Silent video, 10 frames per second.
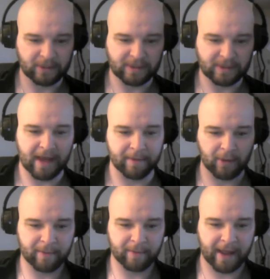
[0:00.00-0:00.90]
what's happening
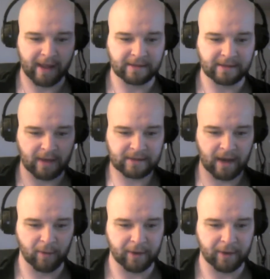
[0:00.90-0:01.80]
with my hands outside
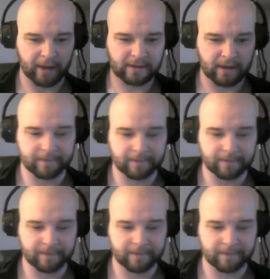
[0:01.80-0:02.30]
where you can't see.